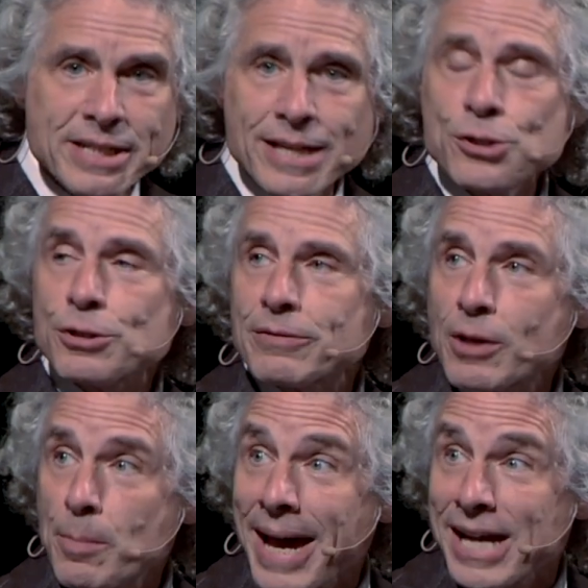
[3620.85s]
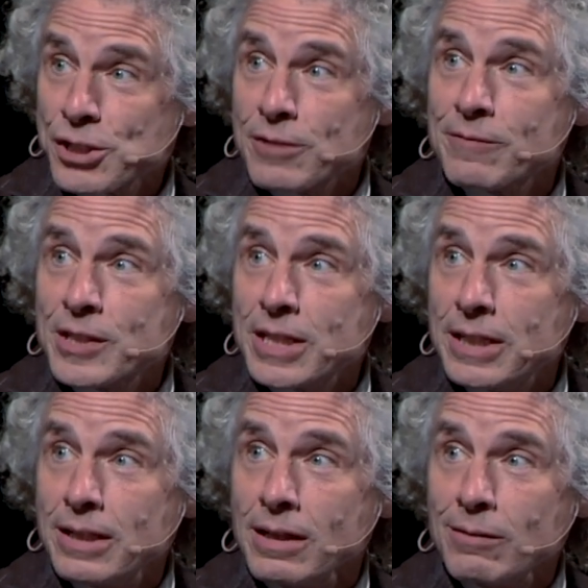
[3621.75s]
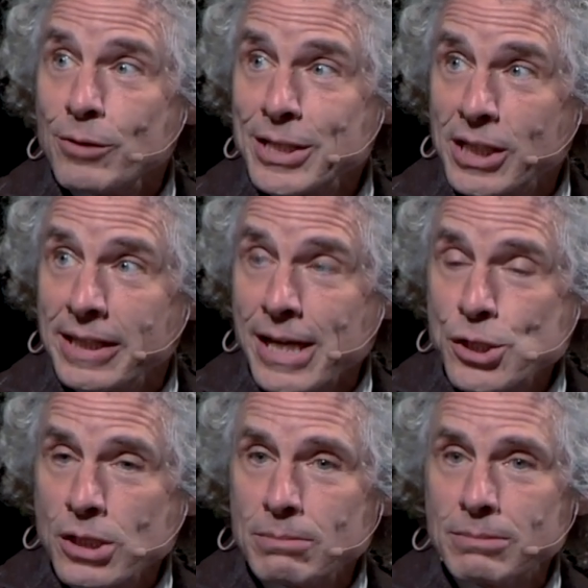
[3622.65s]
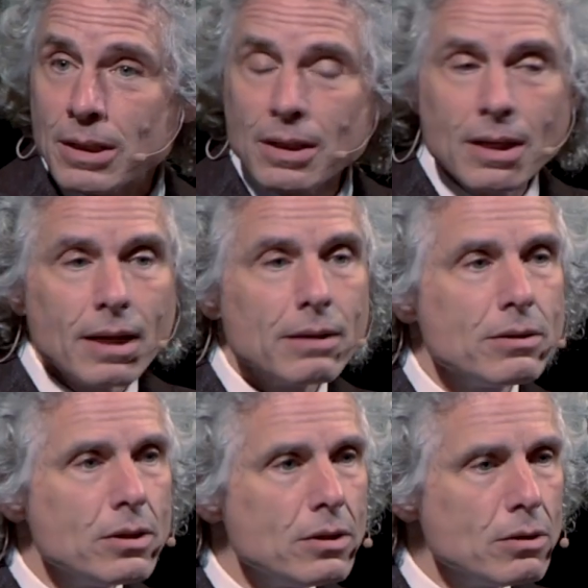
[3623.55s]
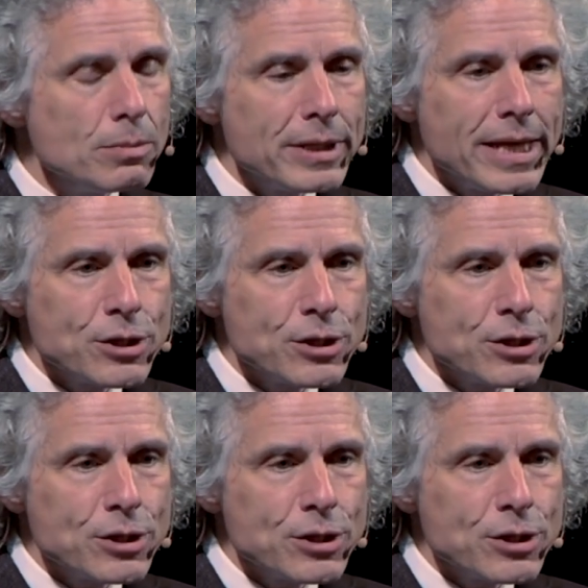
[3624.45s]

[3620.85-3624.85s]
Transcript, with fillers: a danger of compassion fatigue, of resignation. Human